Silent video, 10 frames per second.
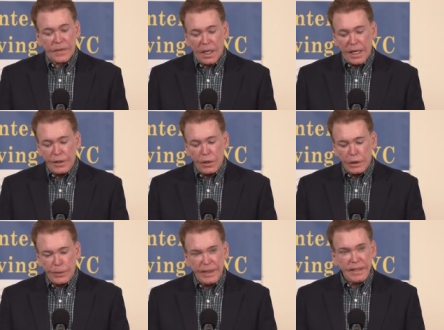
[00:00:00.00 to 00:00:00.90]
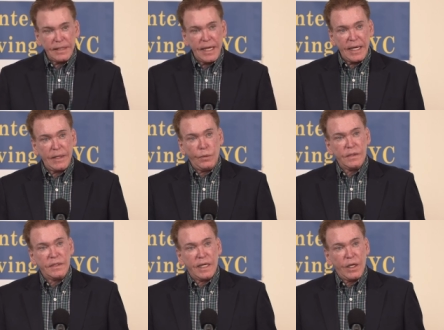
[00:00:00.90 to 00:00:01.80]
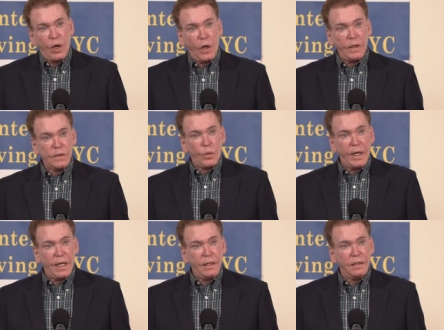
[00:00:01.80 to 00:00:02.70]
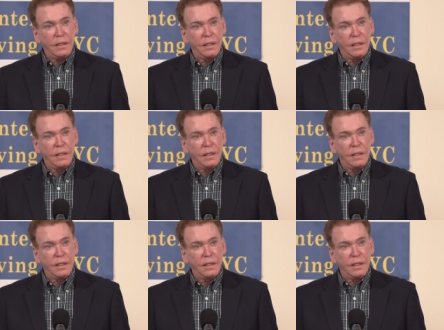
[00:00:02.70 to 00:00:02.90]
I know Louise Hay would say, All is well.